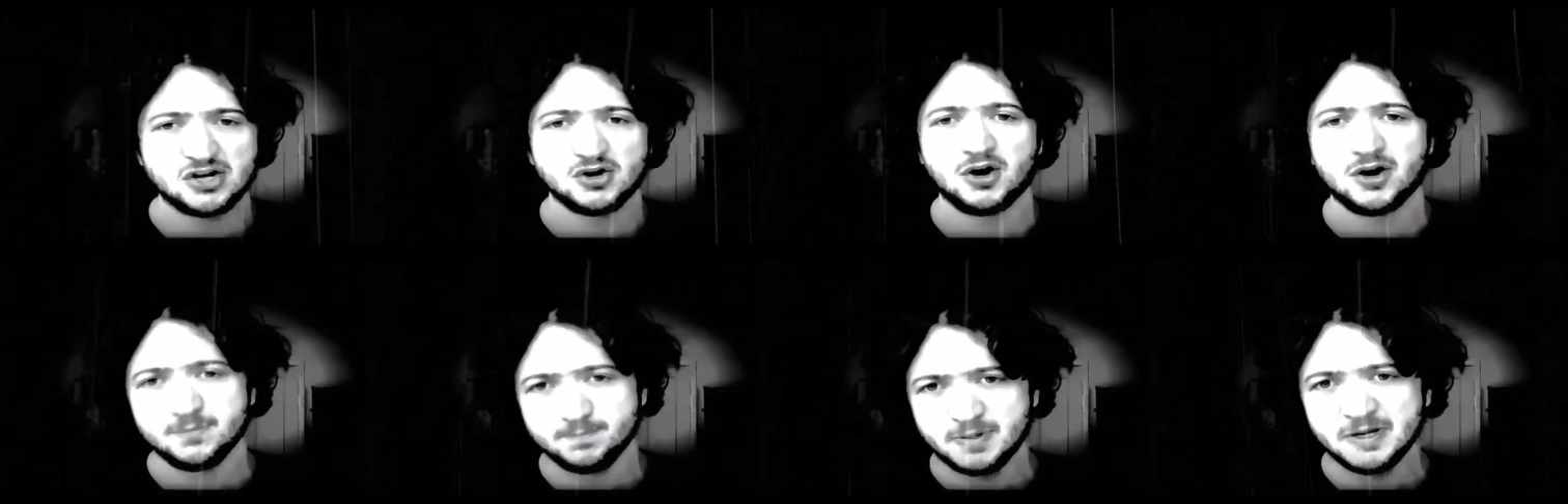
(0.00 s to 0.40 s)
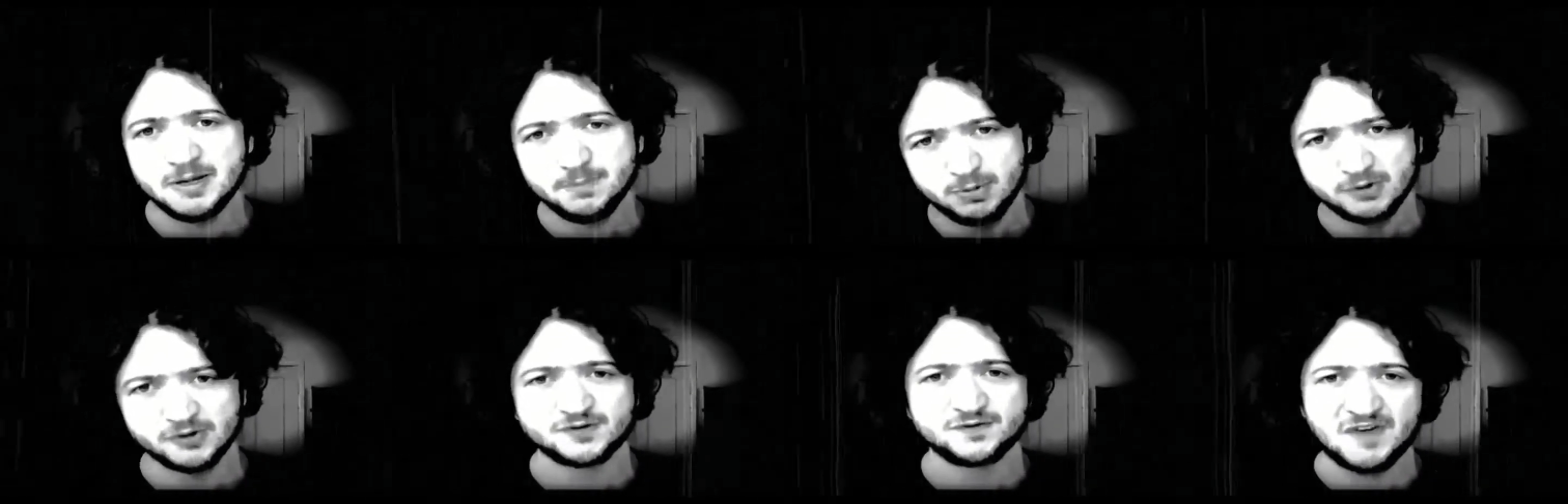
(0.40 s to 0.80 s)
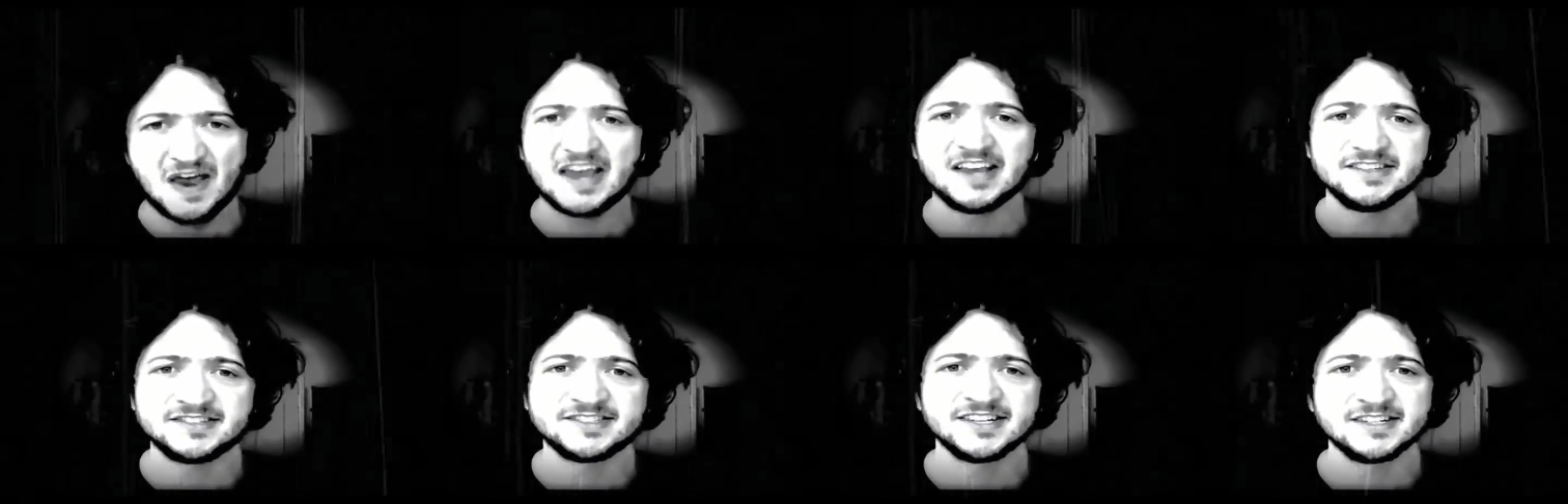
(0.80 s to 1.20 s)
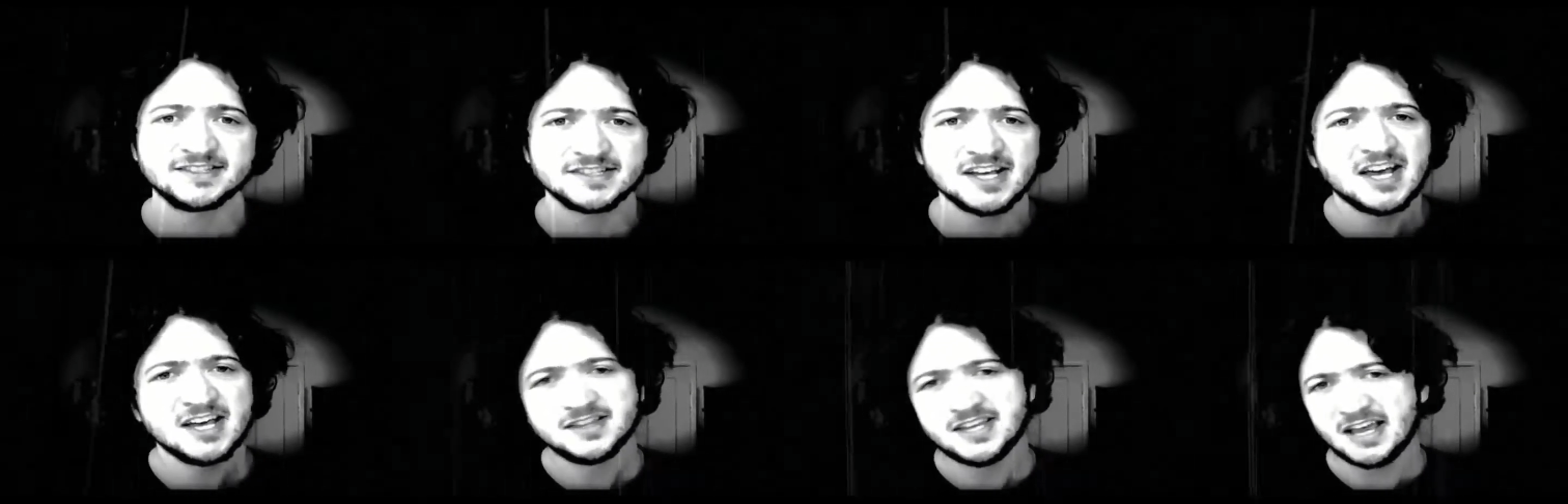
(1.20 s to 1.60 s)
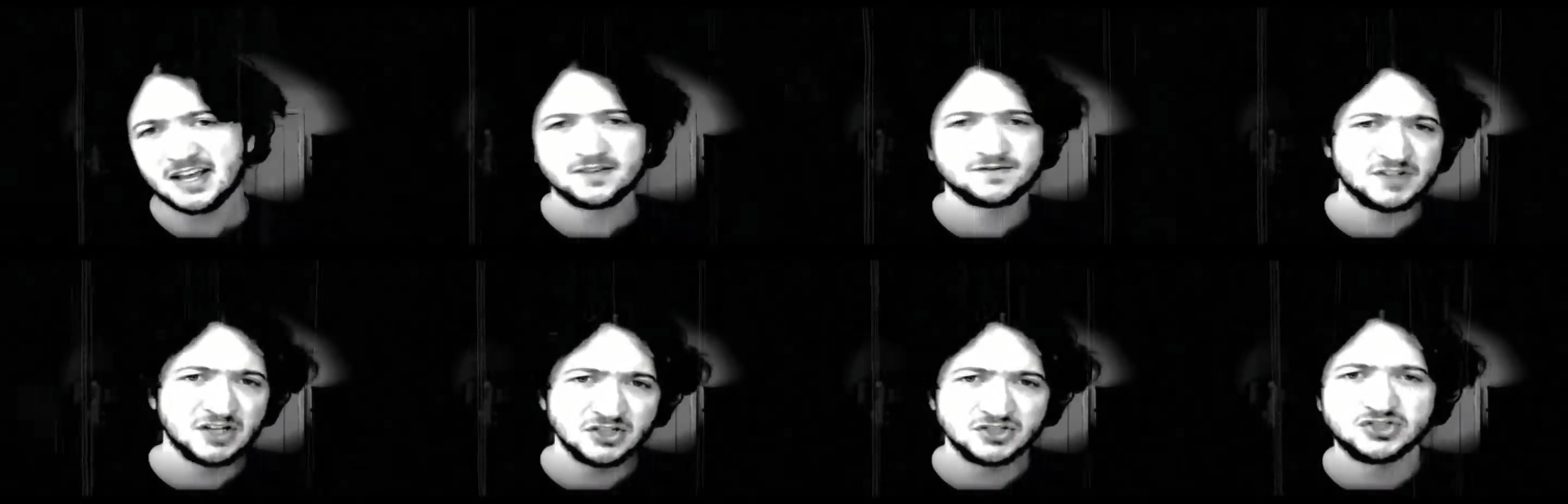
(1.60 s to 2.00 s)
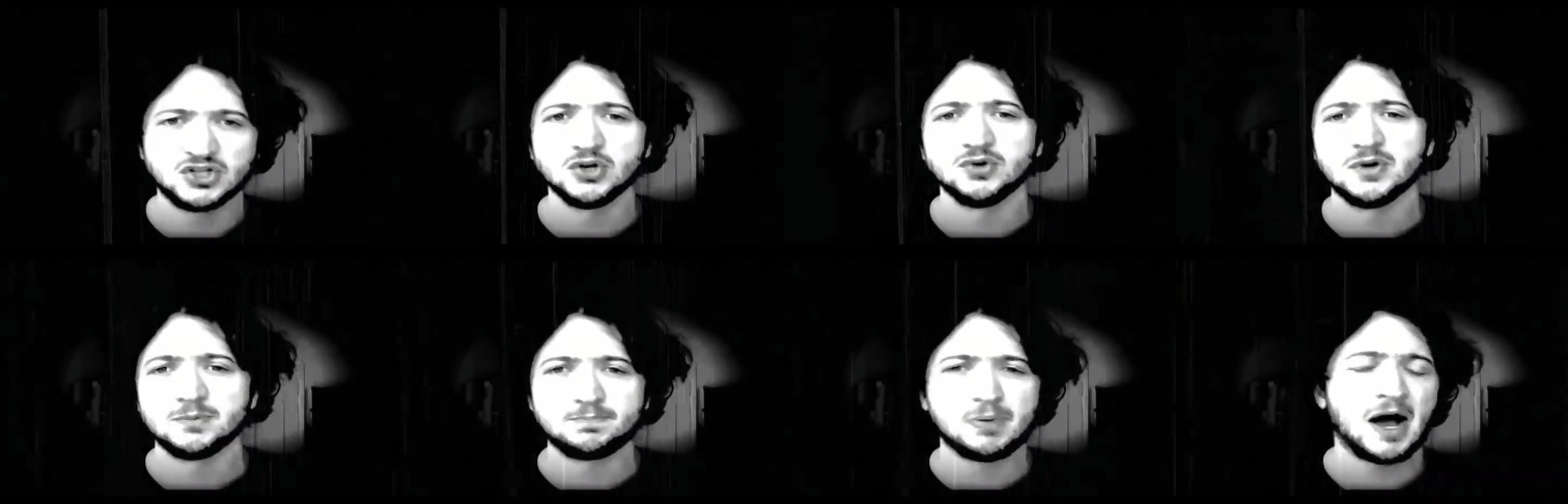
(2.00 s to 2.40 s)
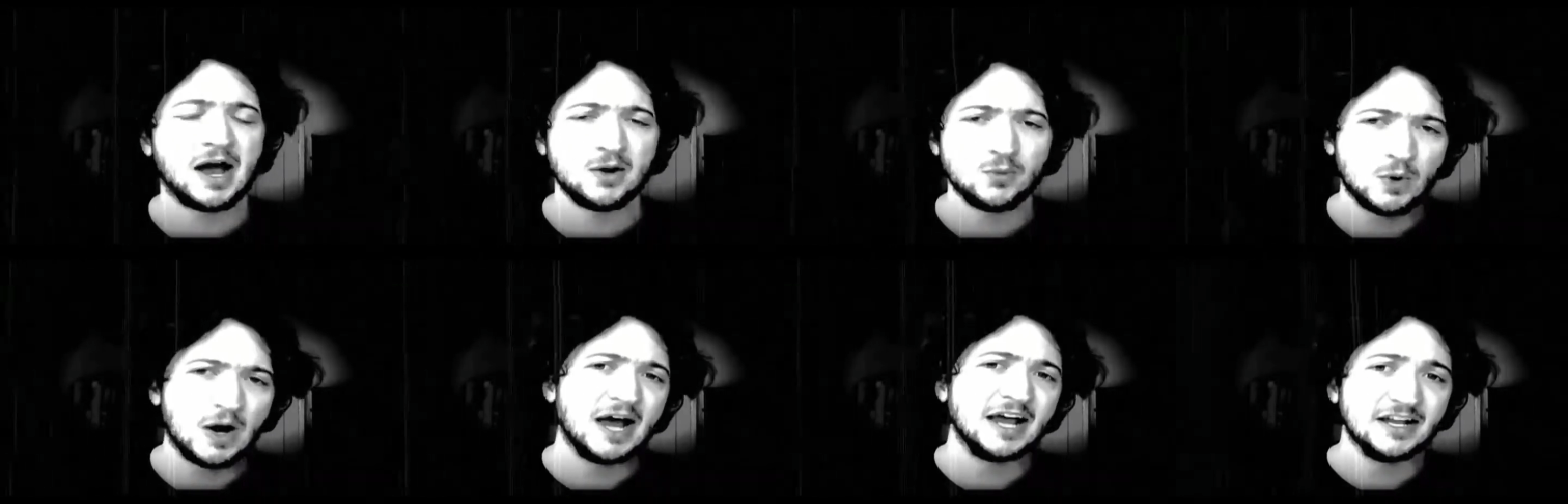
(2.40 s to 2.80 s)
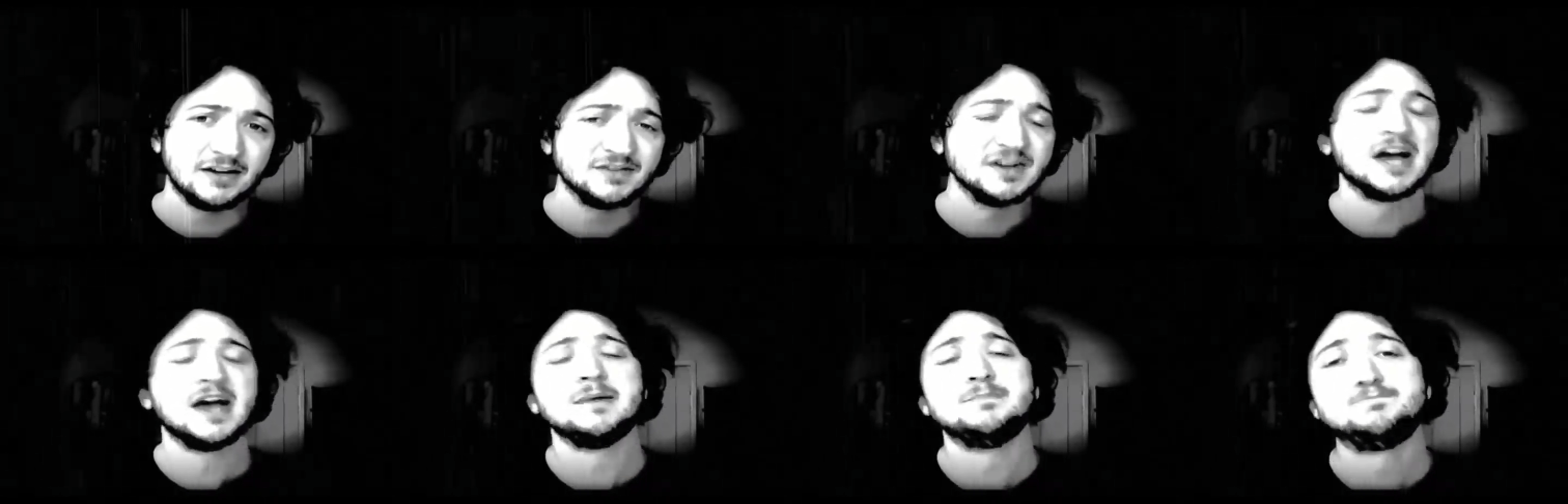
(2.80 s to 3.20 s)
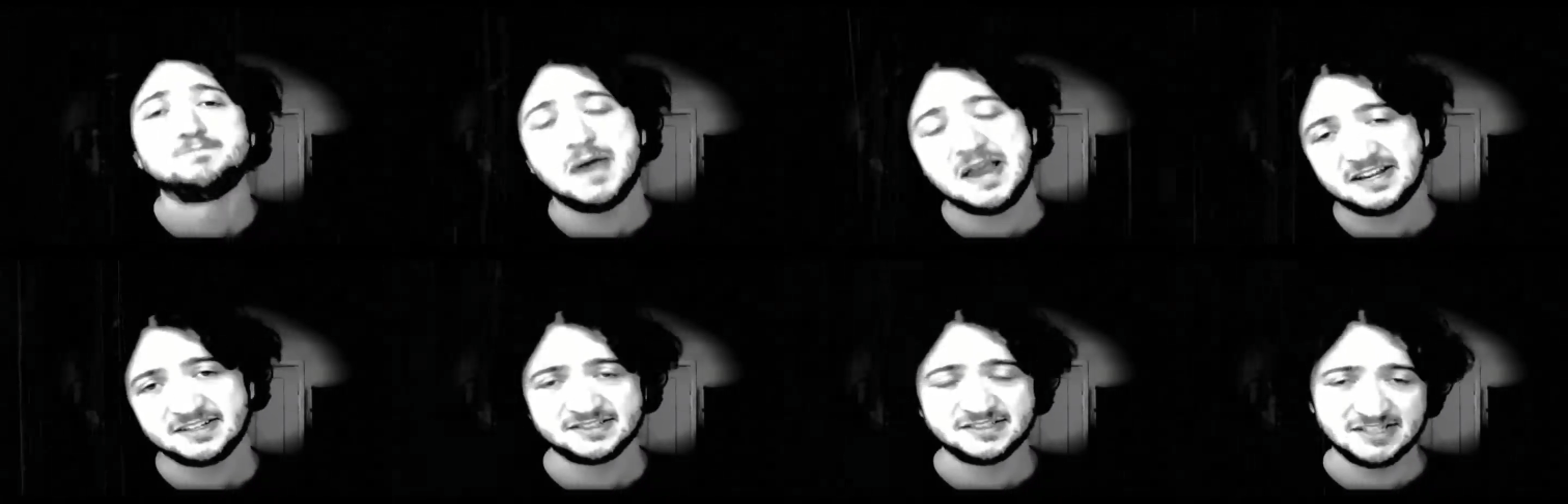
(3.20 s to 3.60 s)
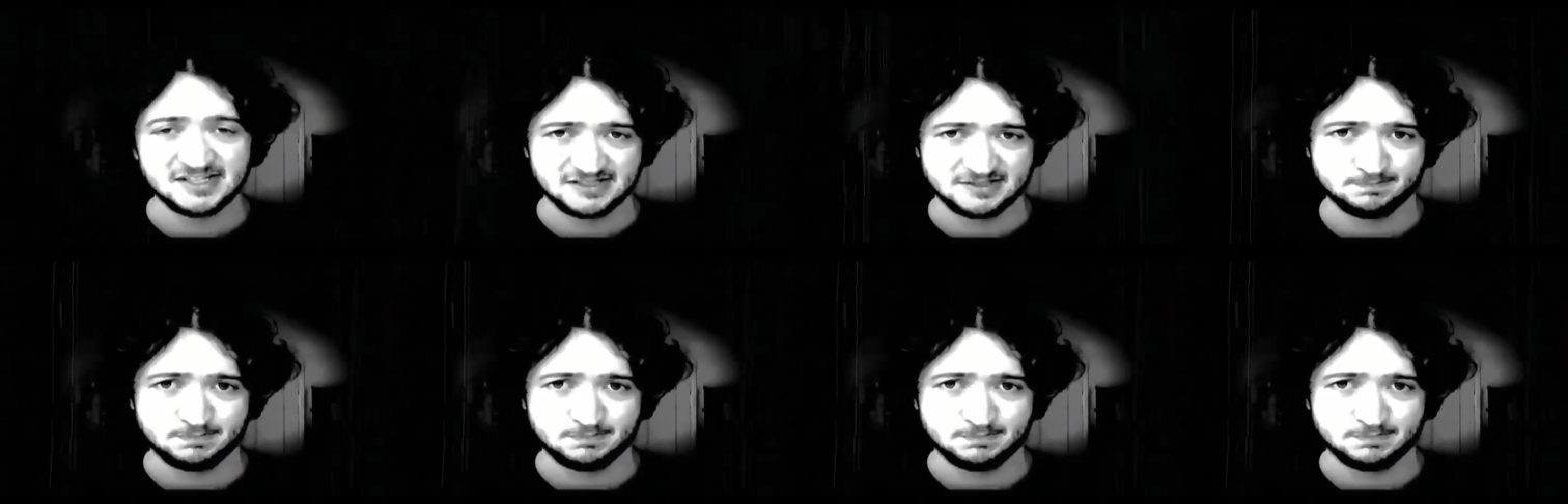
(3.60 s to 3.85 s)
on people's faces. They have to do it by way of business